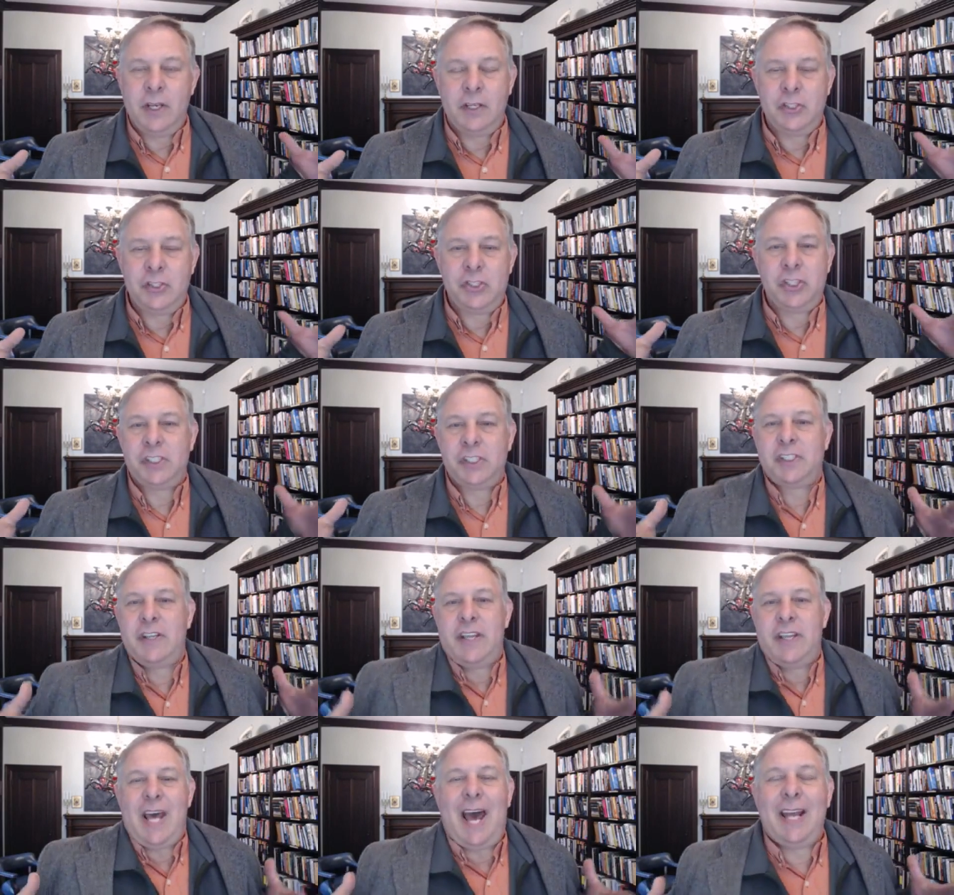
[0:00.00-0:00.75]

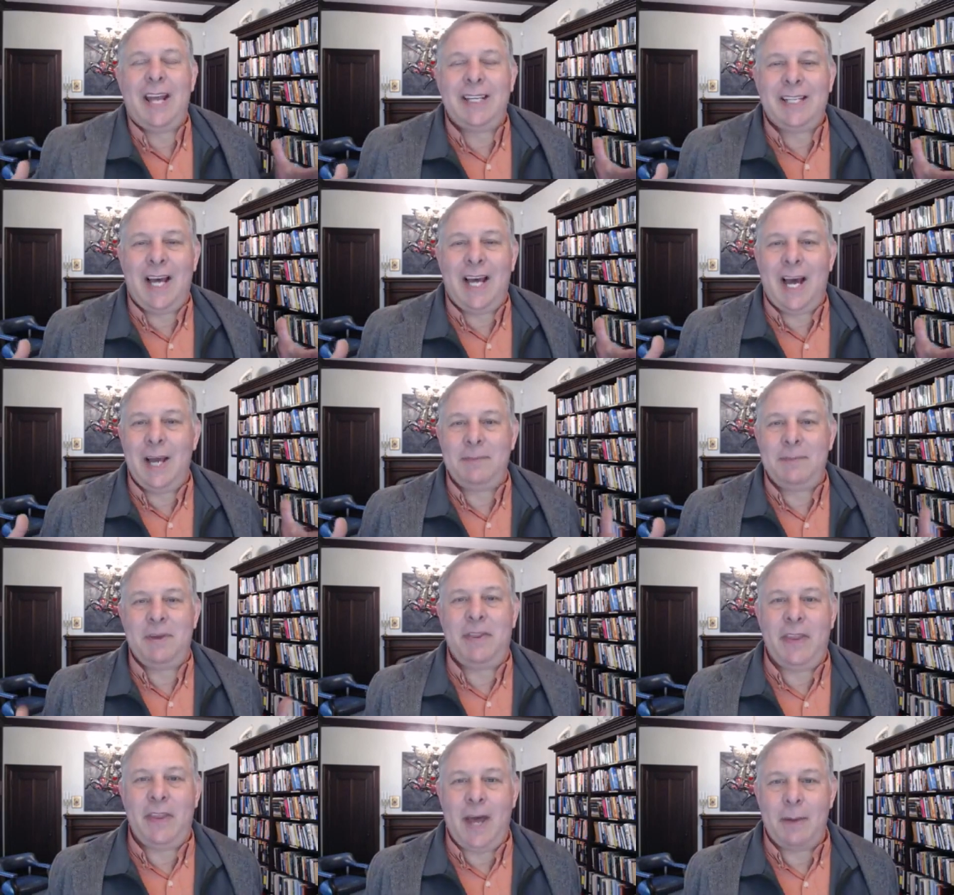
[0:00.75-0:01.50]
just that time
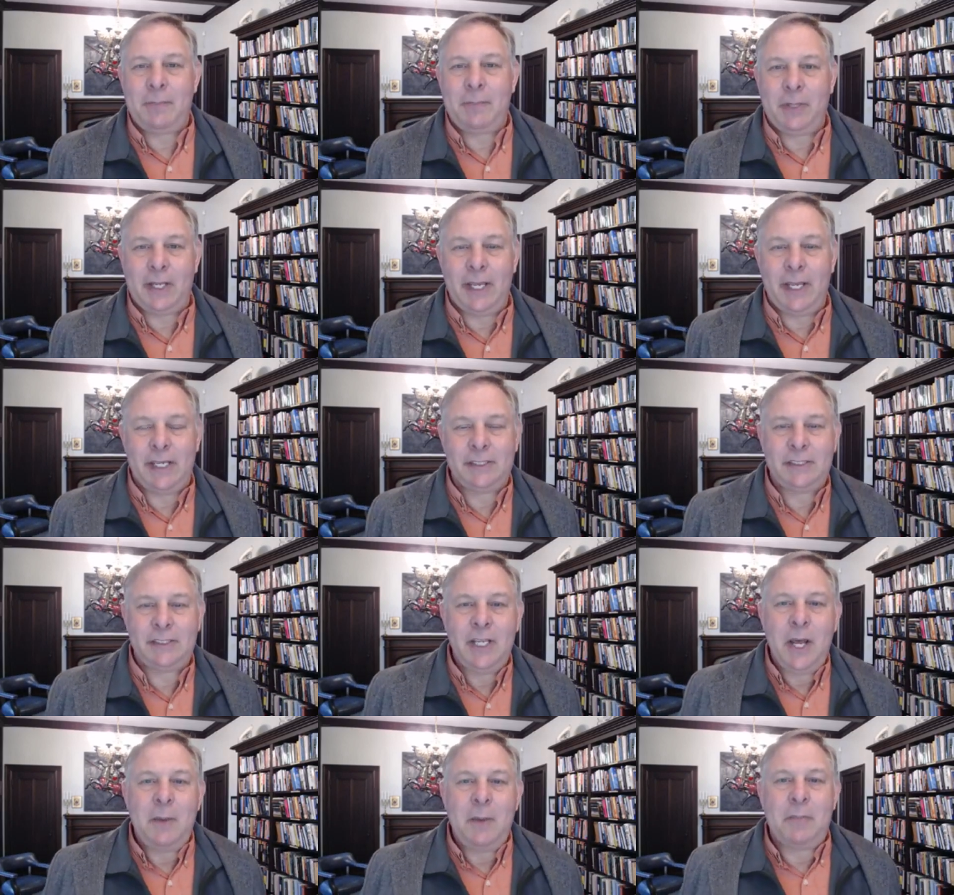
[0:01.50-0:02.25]
and that place,